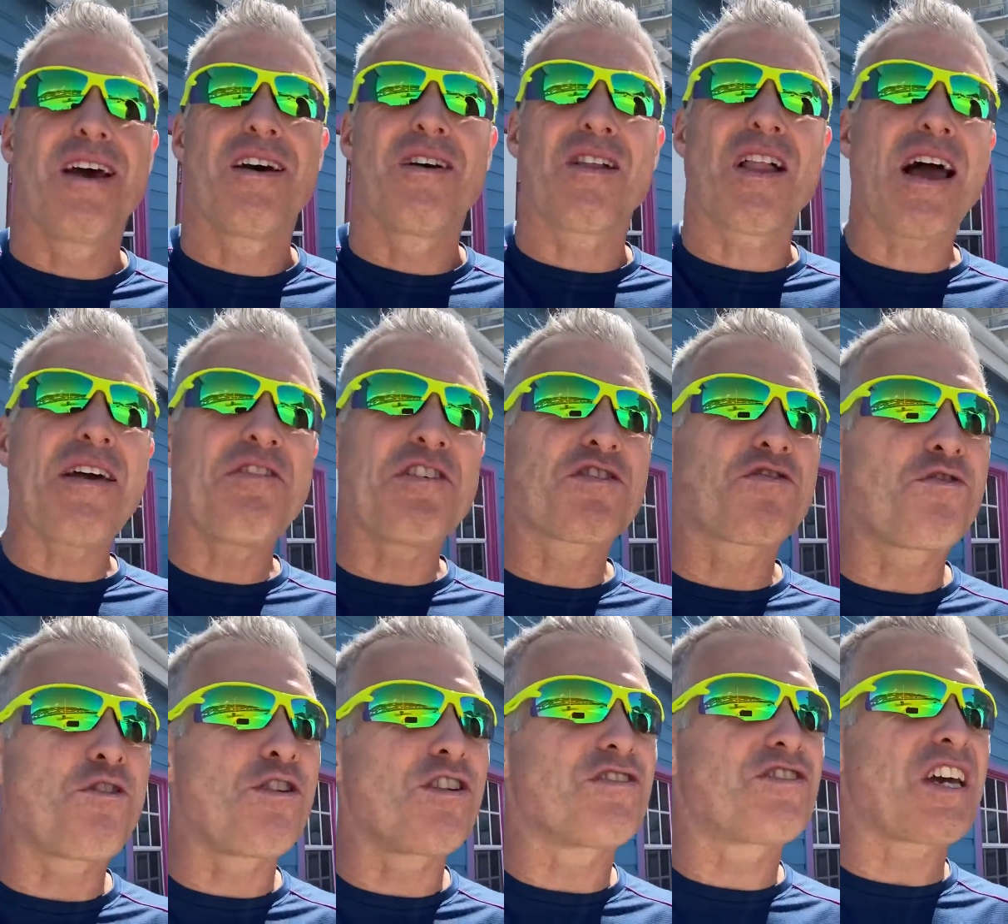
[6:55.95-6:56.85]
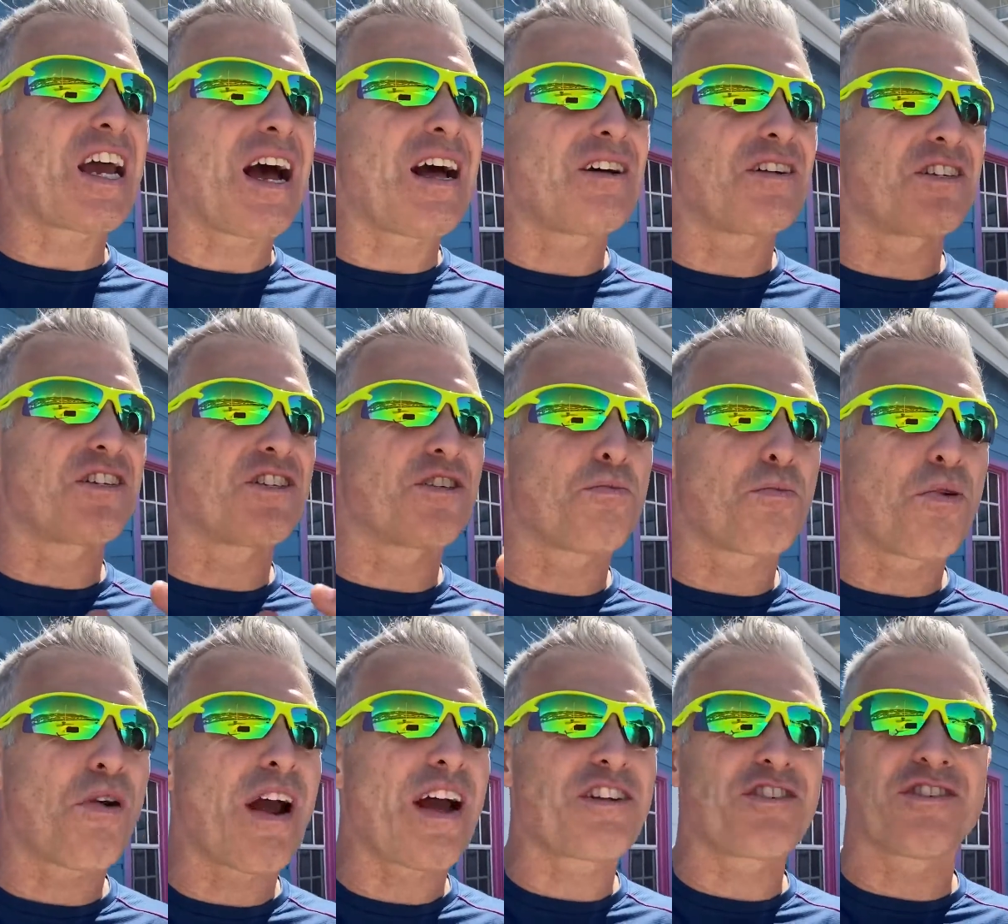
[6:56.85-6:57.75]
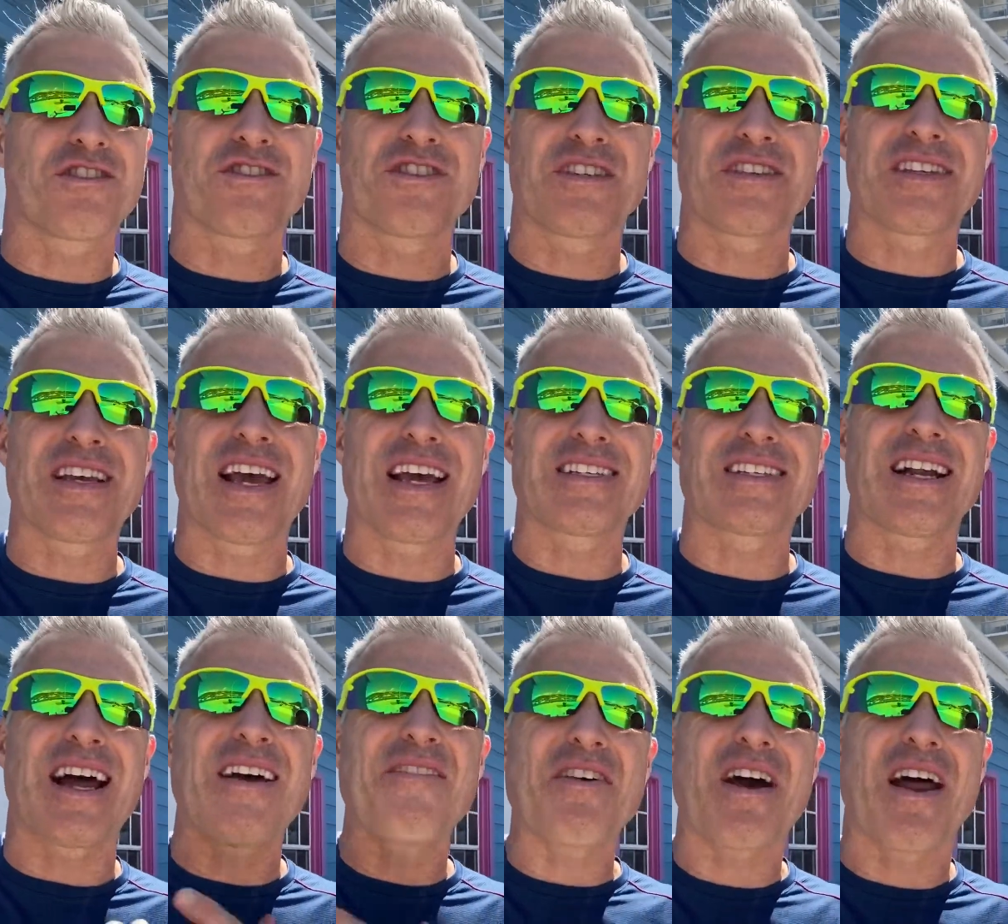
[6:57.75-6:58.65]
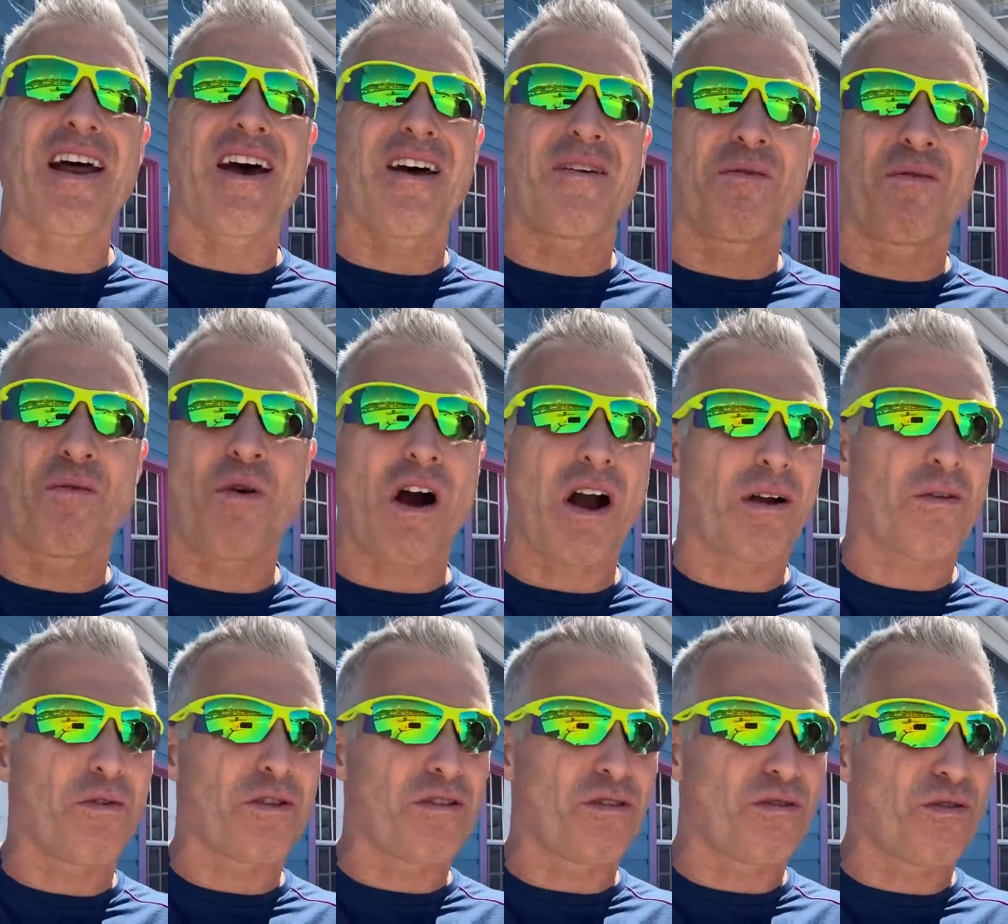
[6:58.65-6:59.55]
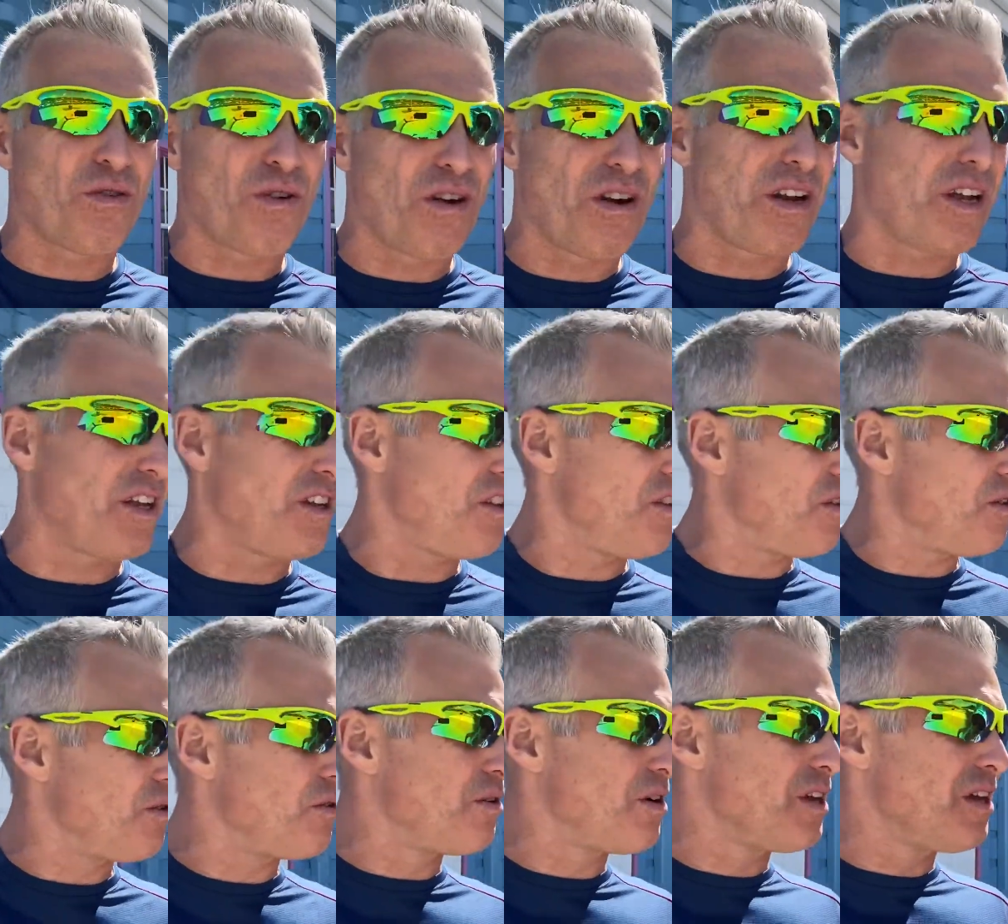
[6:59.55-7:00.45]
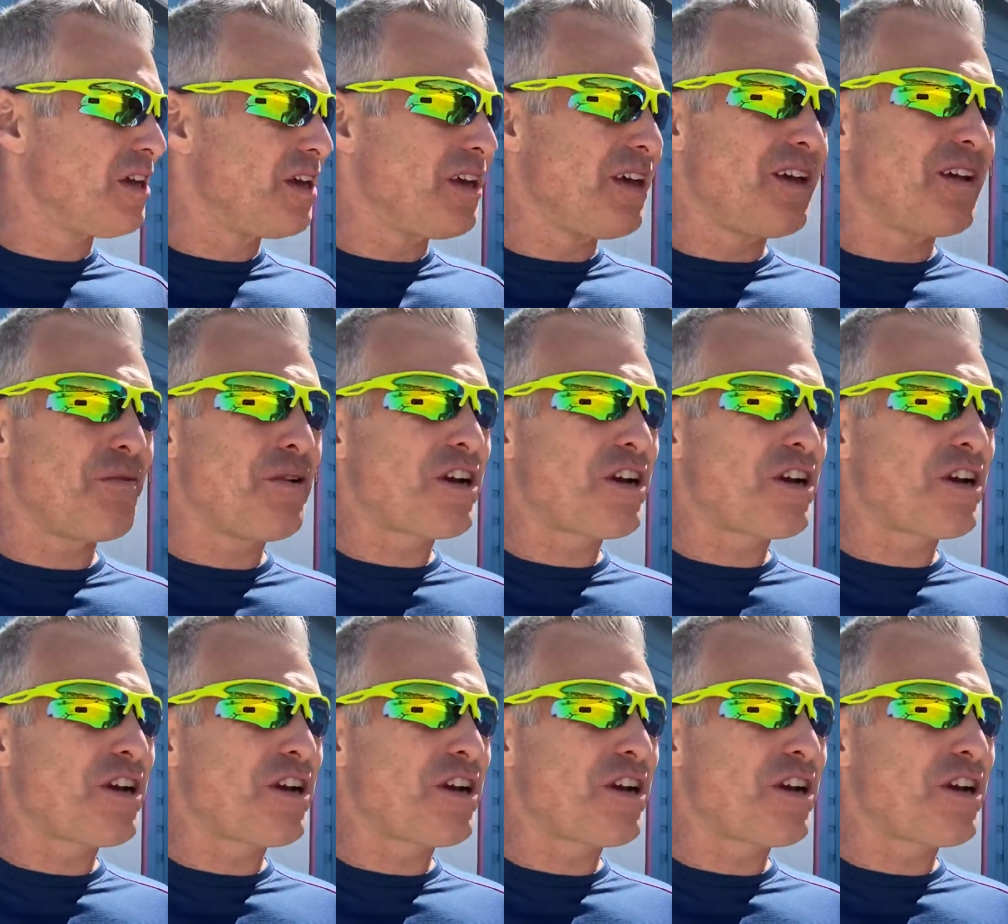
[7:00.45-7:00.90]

Life is full of challenges and pressures yeah. and things. And I've got to walk with the Lord and you, mm-hmm.